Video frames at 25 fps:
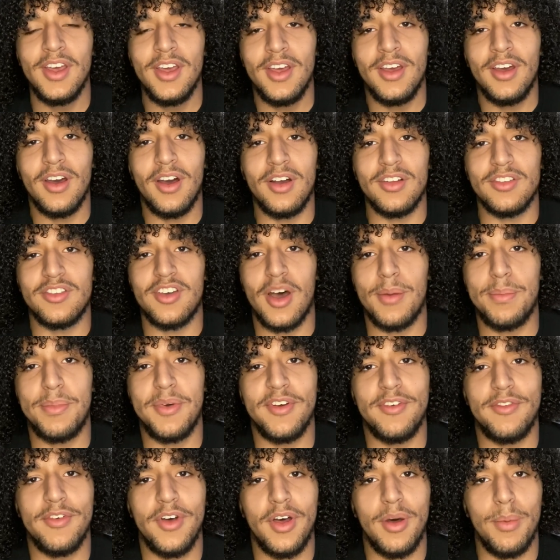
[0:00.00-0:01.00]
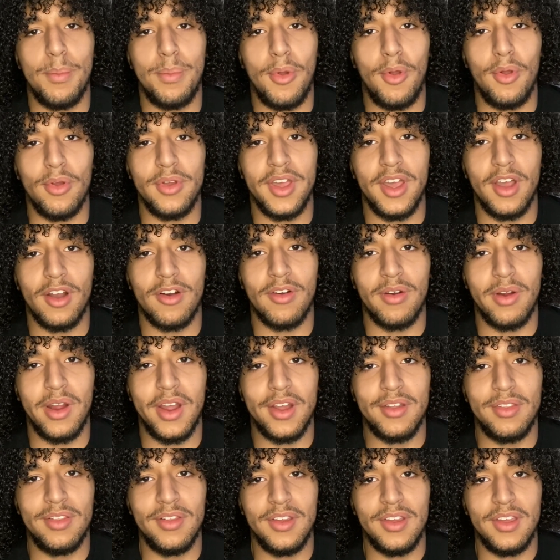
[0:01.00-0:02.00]
on top of bulking
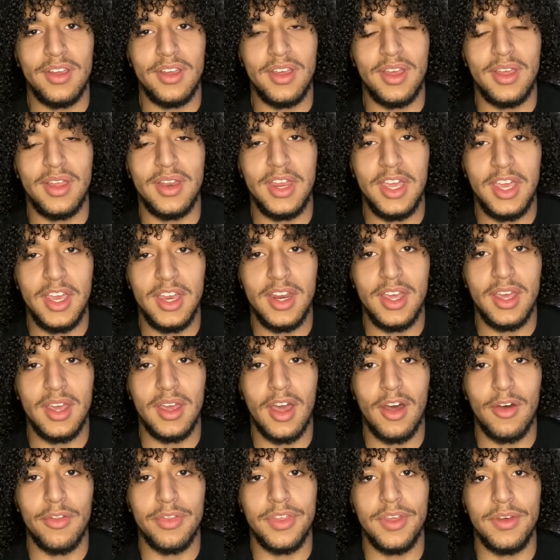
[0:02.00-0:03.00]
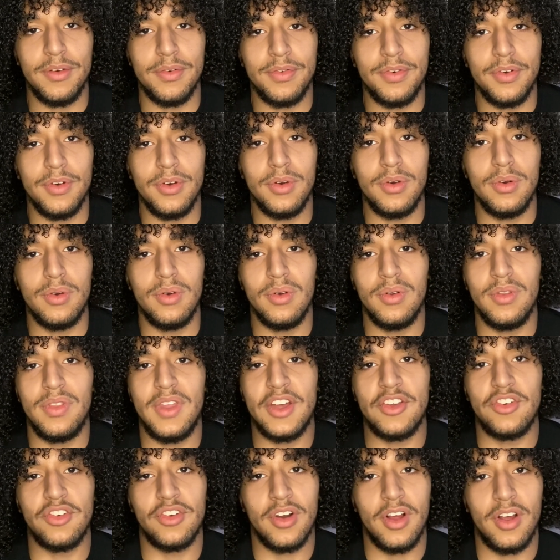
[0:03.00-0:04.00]
correctly and eating healthy food.
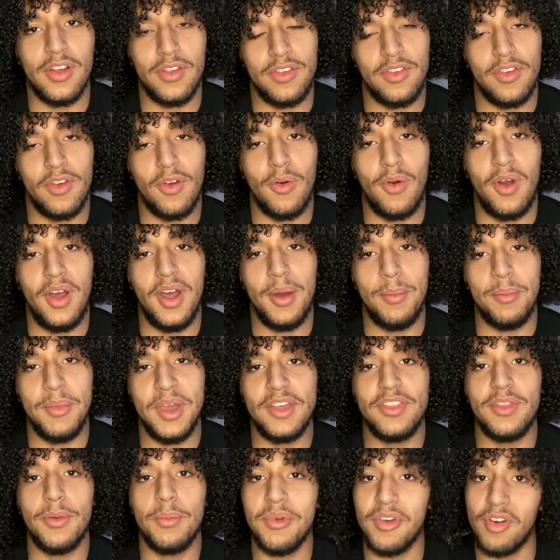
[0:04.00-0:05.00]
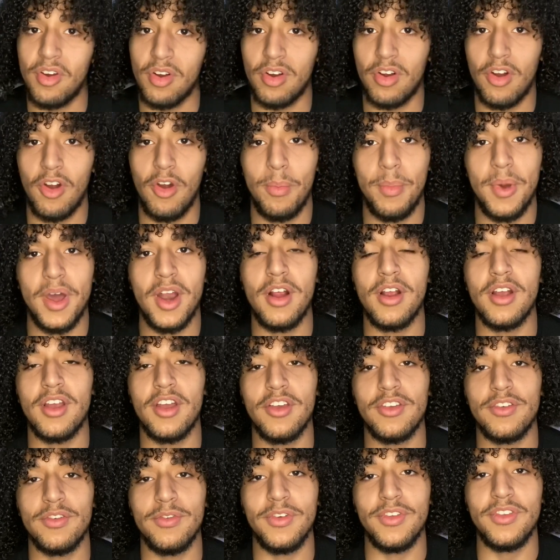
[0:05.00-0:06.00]
That should also make the beard grow better,
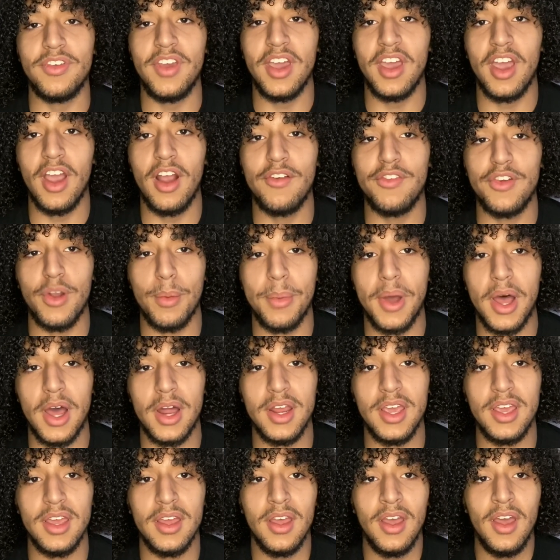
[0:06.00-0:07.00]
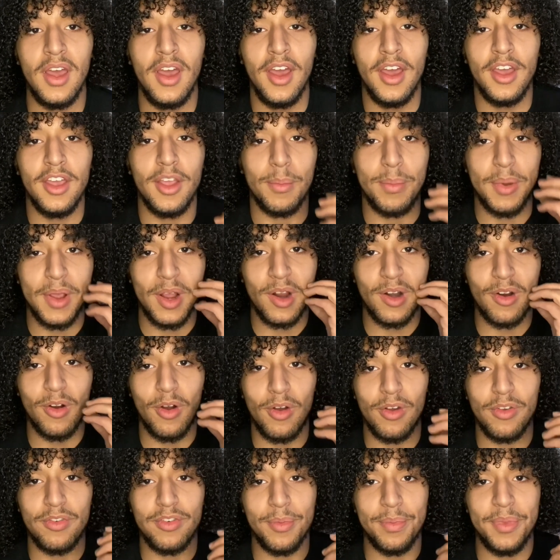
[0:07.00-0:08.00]
because if you take care of your body, your beard
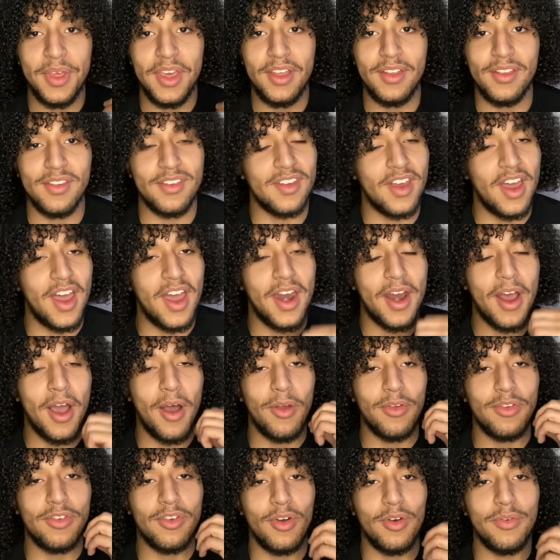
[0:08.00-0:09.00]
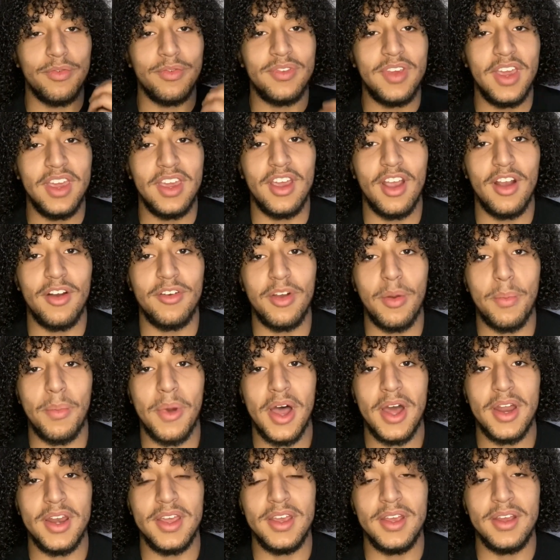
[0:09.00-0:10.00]
grows from the inside out. So if you take care of your
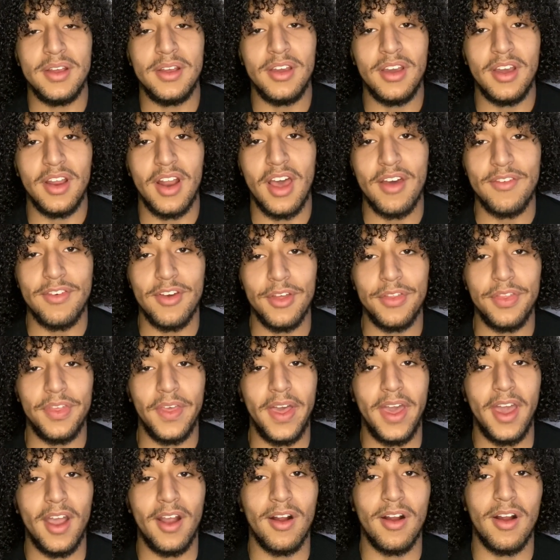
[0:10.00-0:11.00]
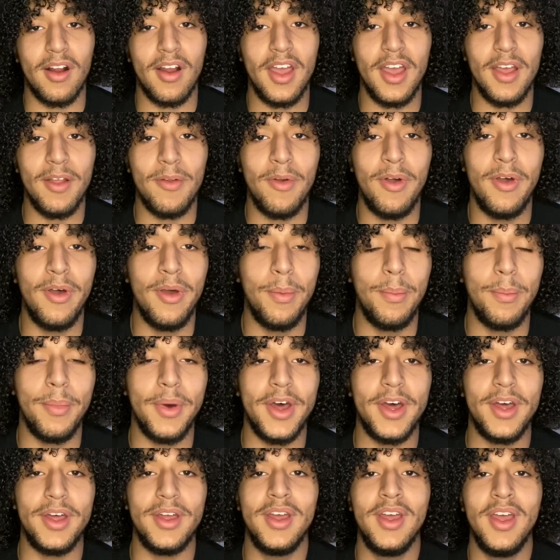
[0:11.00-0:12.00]
body, you're gonna have healthy hair, all right?
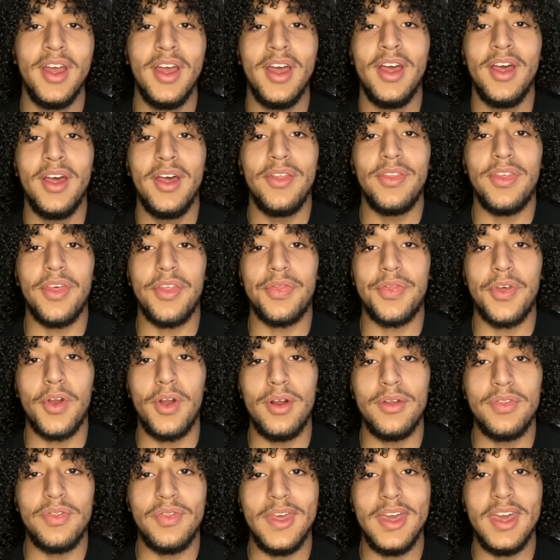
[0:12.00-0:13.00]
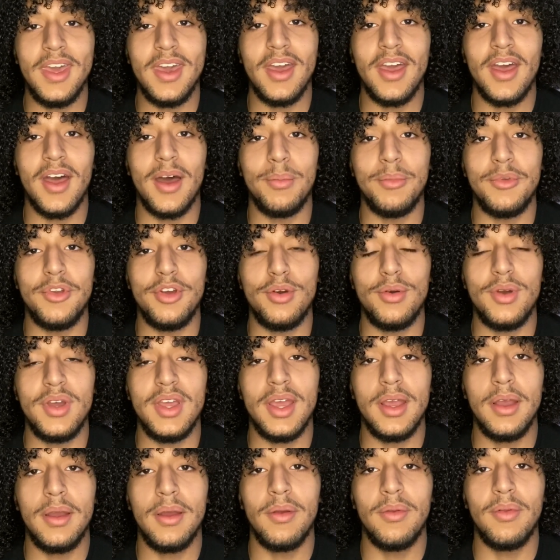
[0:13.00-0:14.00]
But the third thing I'm
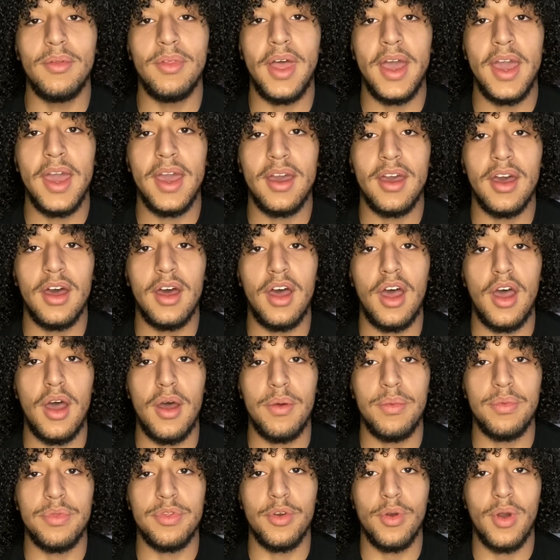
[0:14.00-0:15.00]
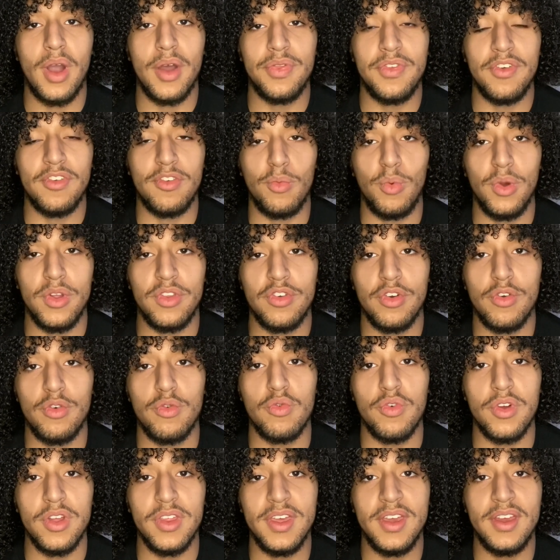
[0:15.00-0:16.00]
doing, like throughout this winter
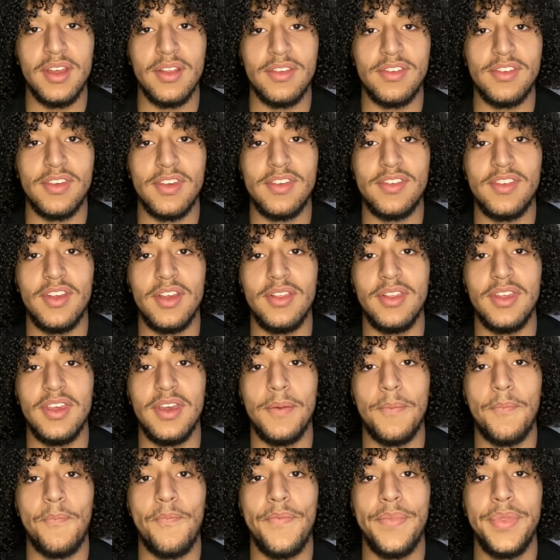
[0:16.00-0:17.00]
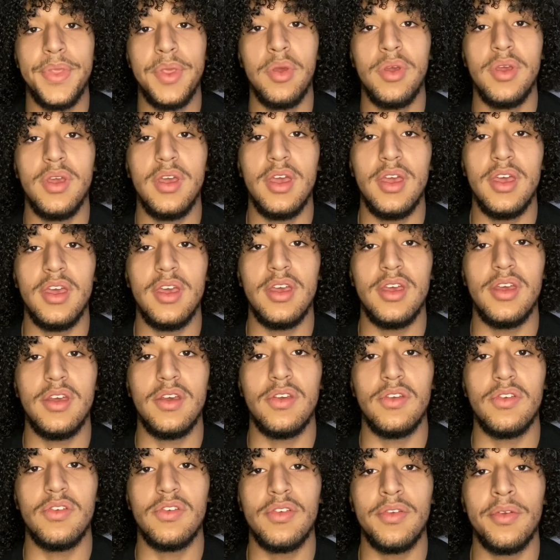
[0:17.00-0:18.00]
really consistently,
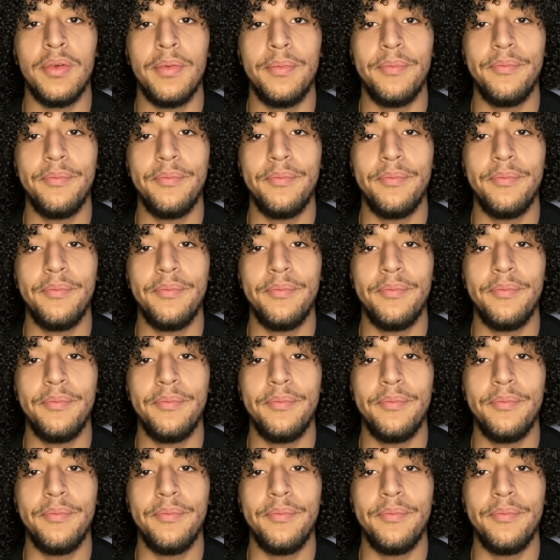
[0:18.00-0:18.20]
is